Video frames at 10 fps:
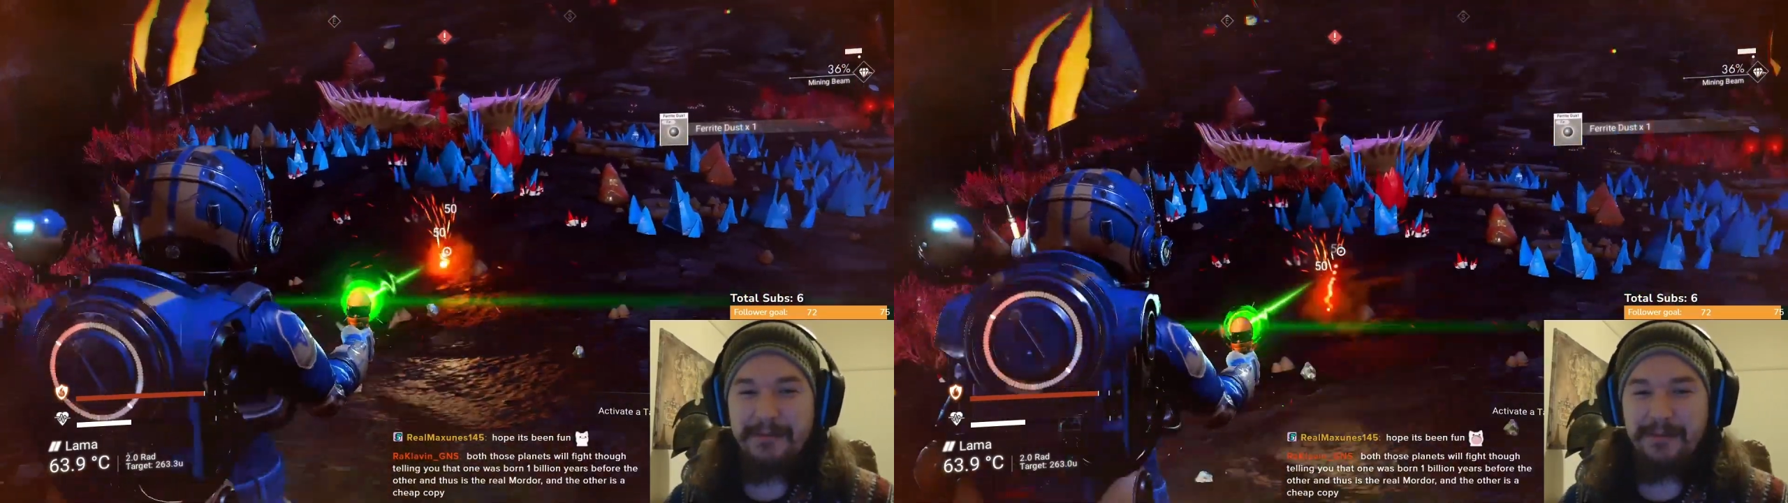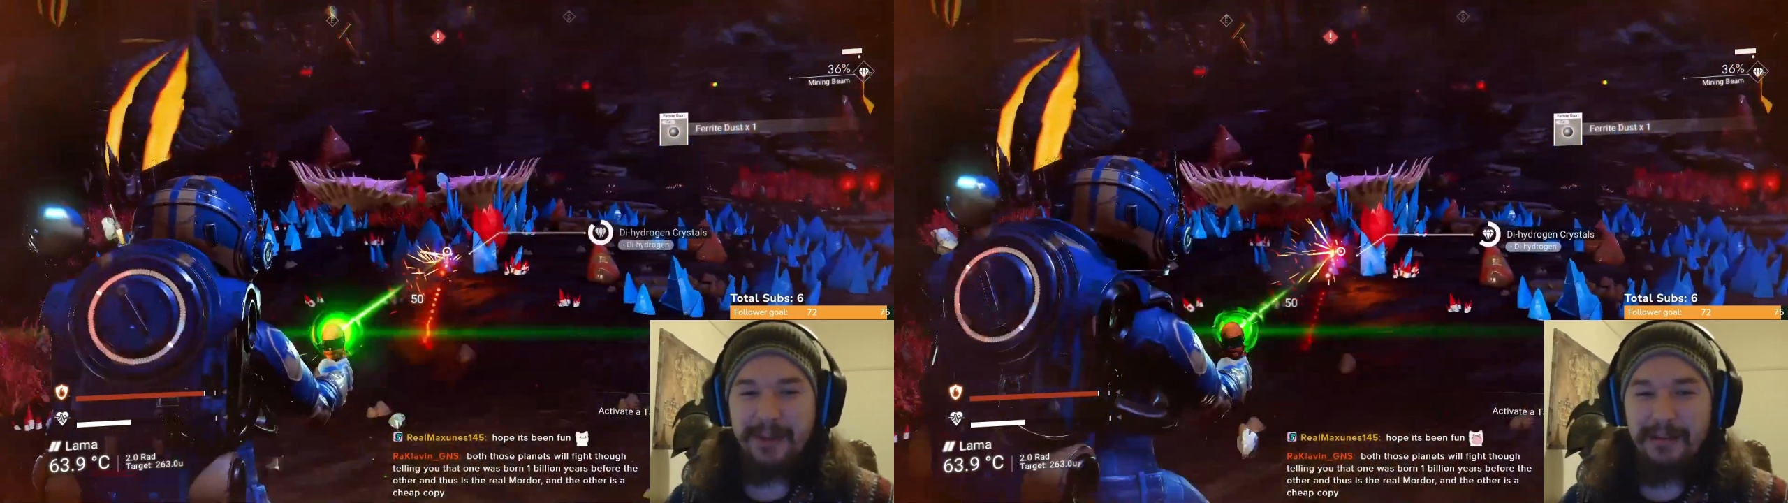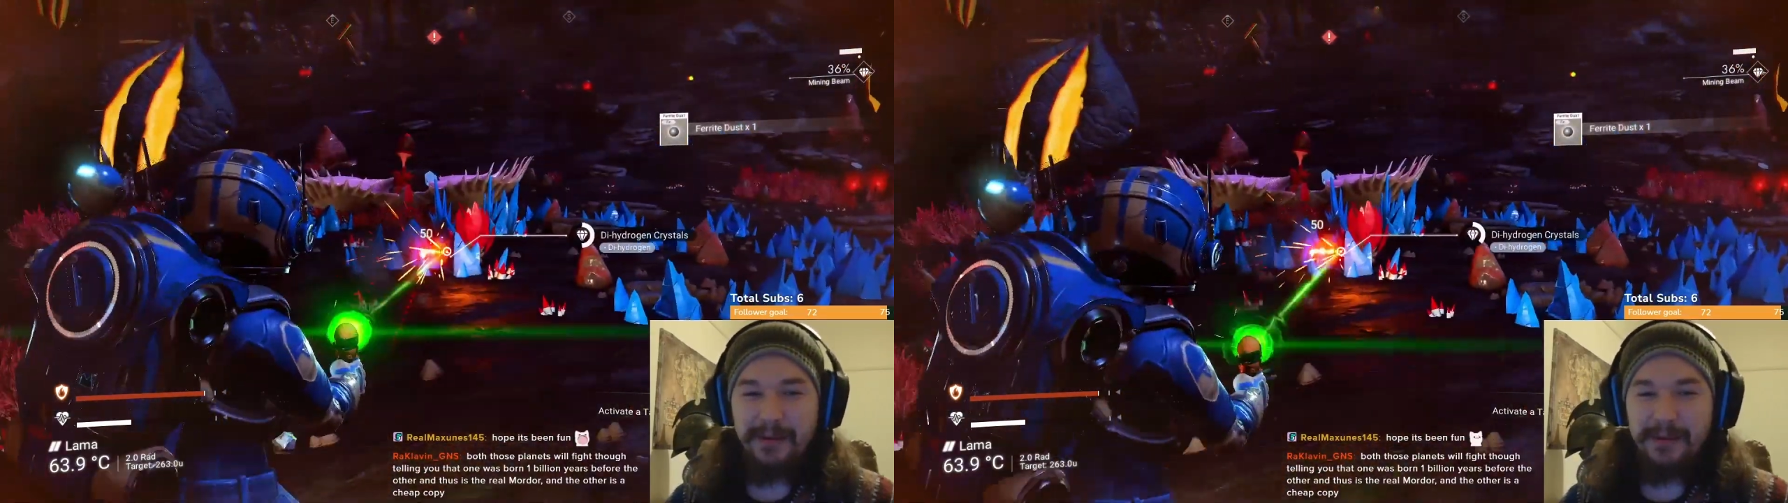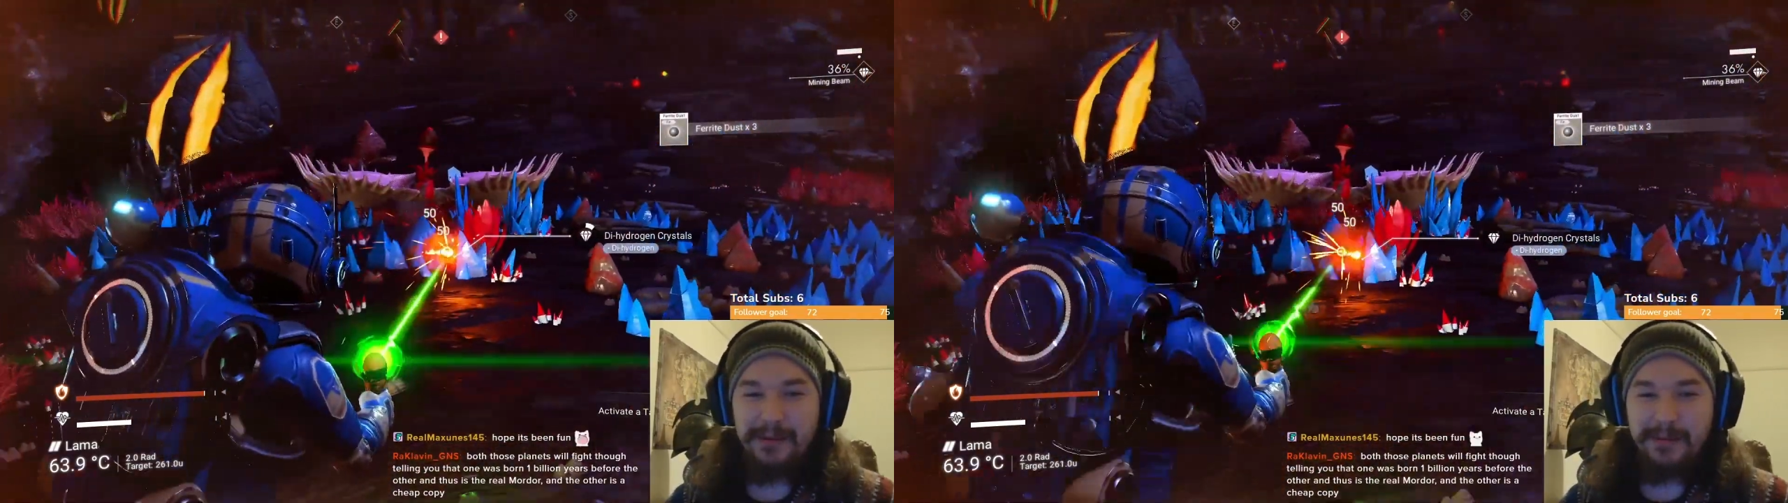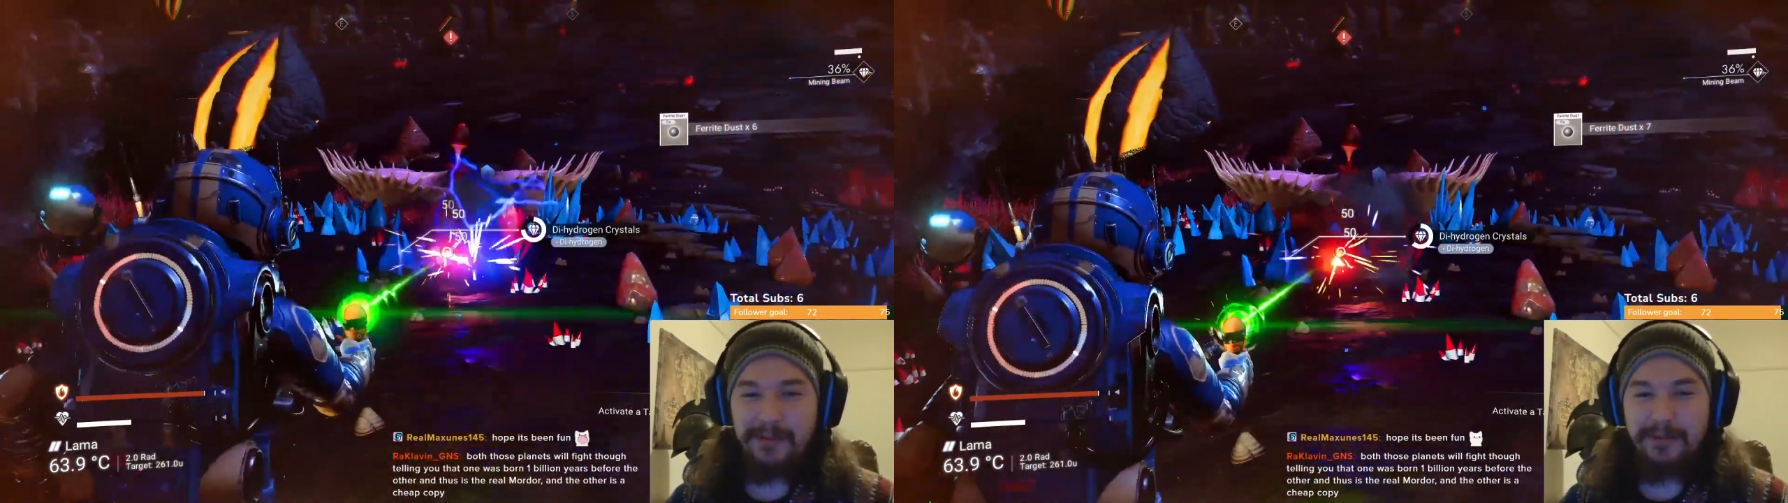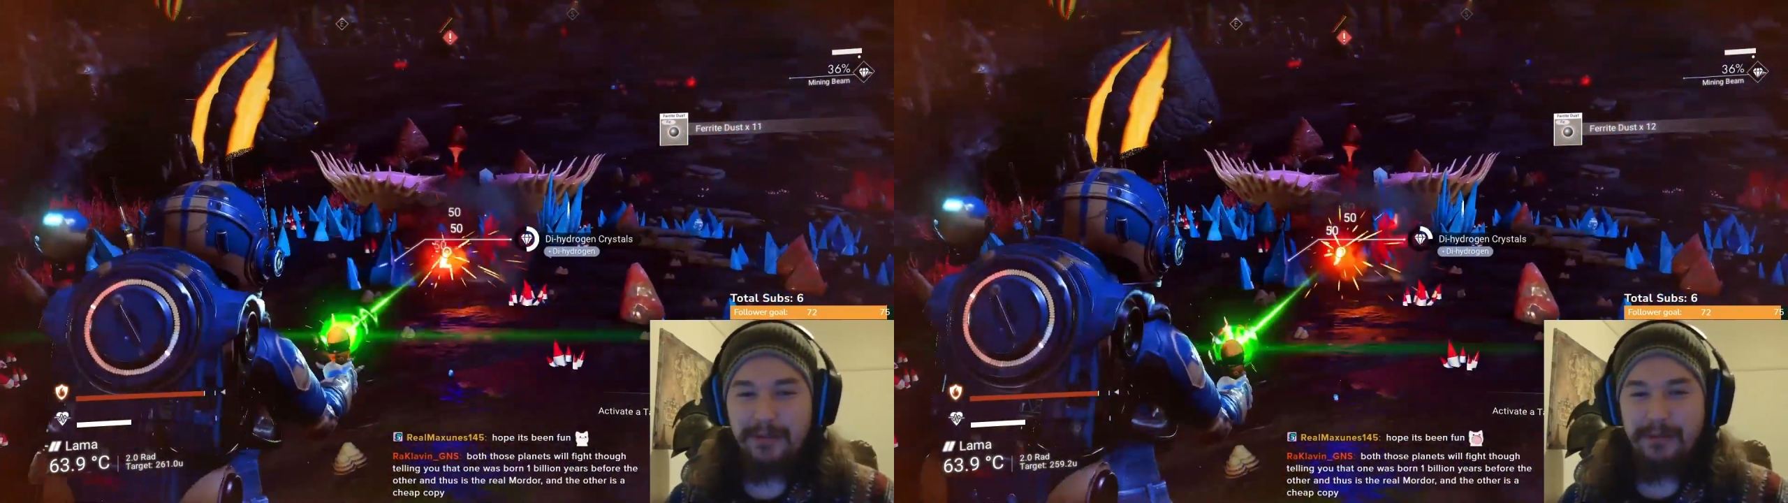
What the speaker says: we've got